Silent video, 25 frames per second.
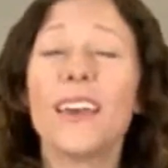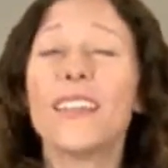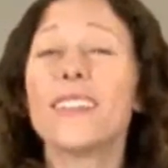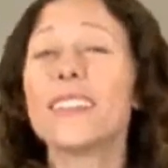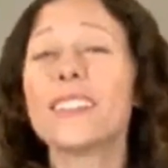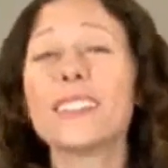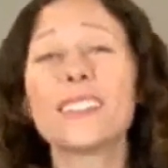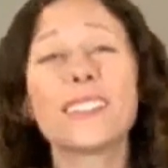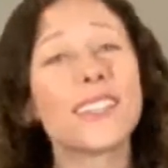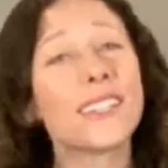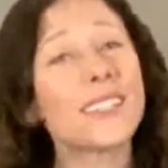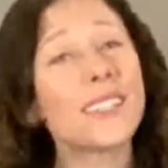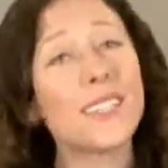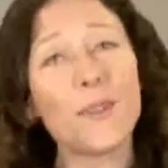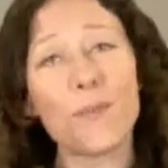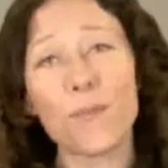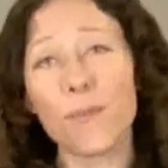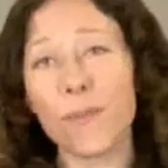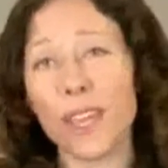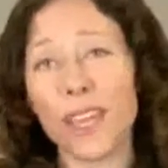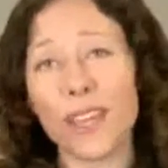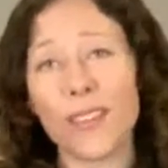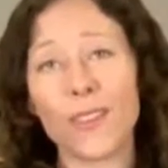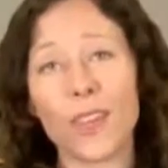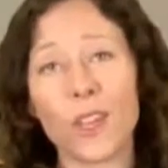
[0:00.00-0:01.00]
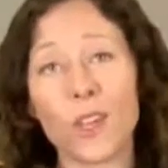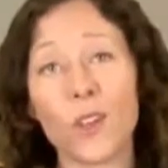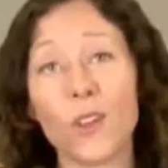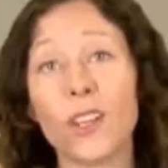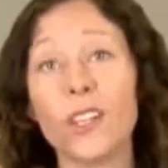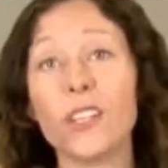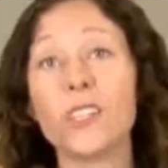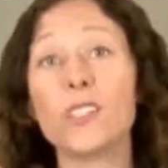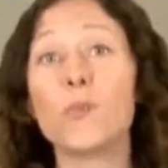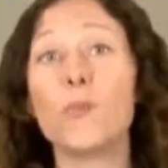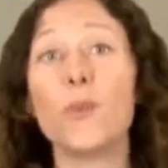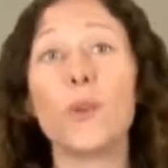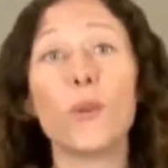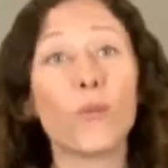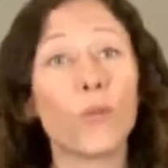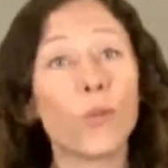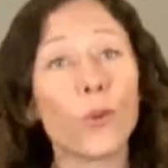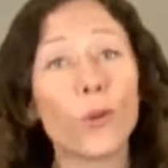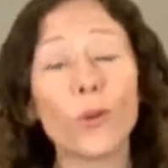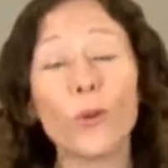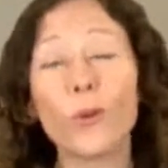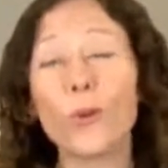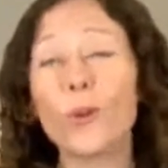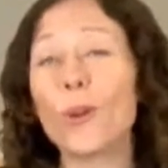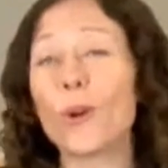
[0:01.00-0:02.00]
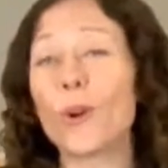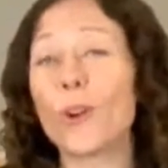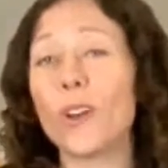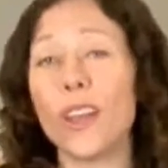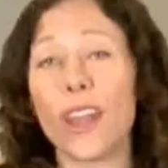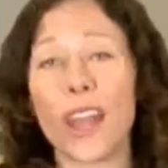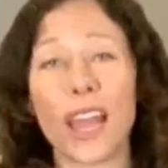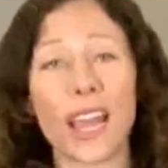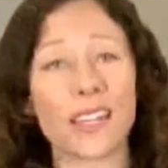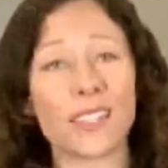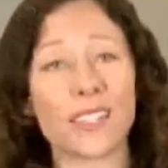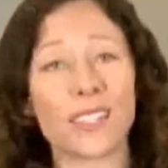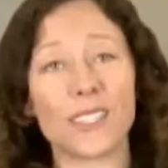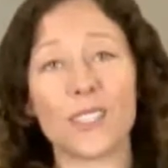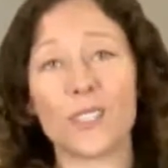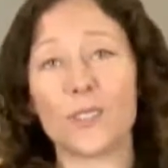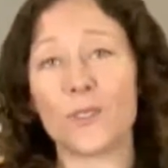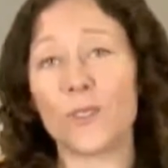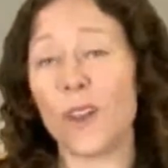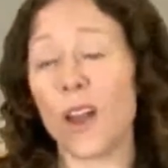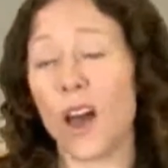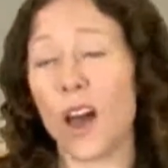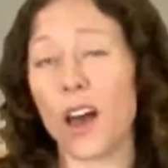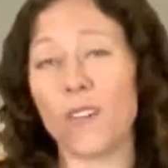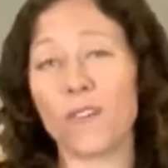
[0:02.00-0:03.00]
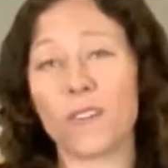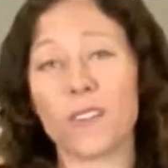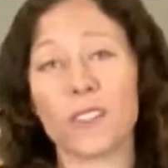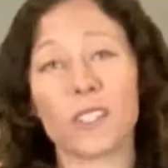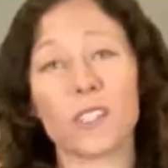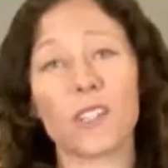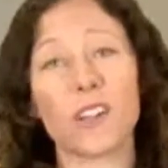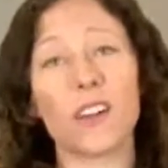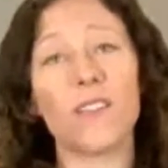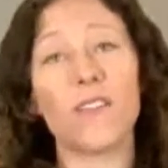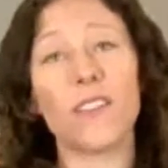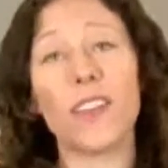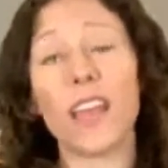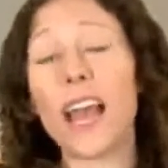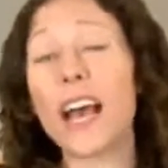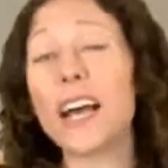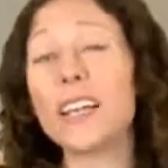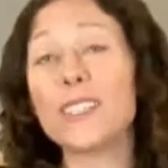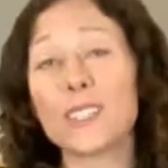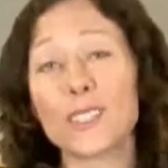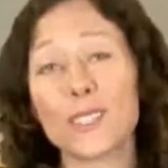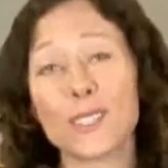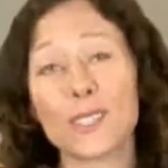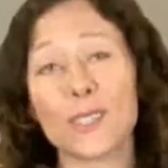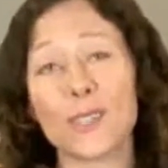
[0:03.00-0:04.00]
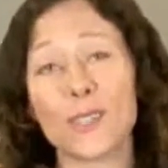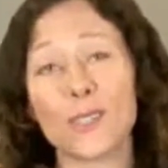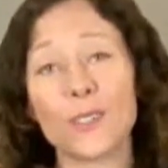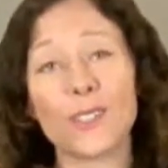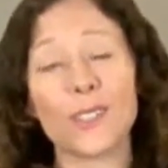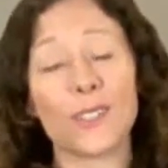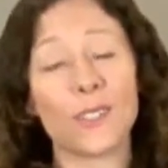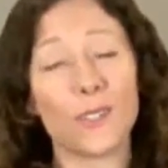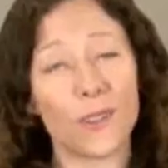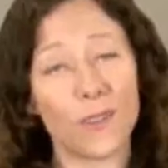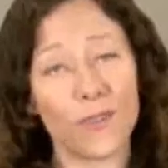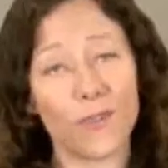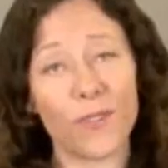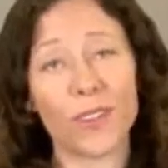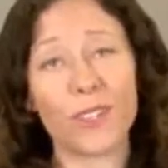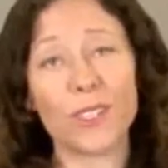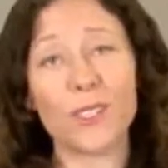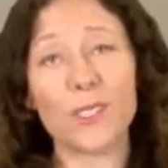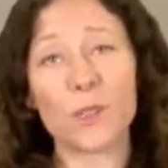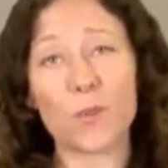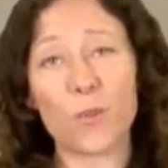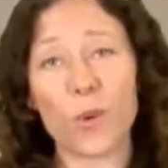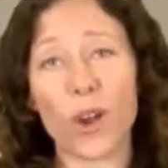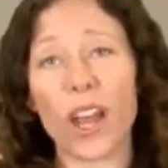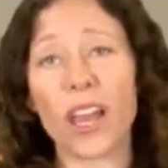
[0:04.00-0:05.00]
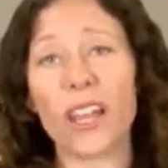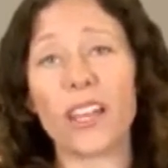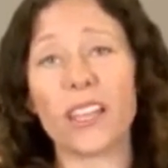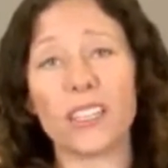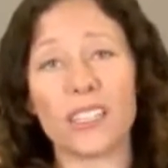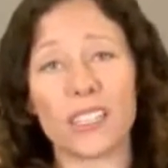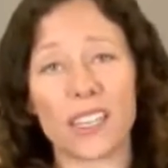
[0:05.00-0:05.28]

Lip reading: This doesn't mean that you need to be rude or nasty to an officer if he asks you to do a field sobriety